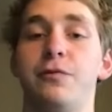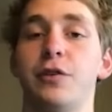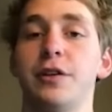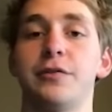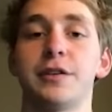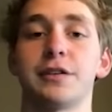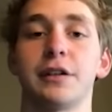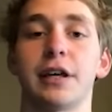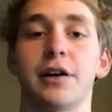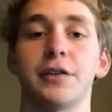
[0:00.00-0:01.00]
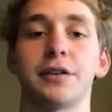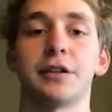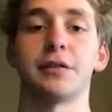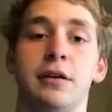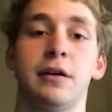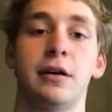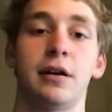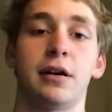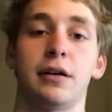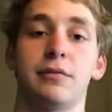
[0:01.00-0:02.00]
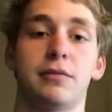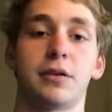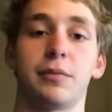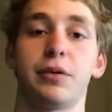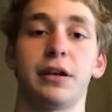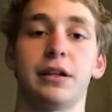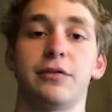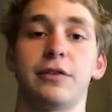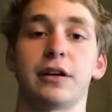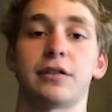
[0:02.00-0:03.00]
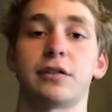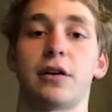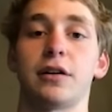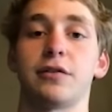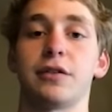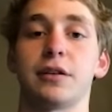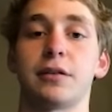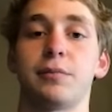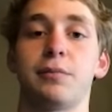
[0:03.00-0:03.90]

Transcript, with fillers: Fully physically healthy, completely fixed all of the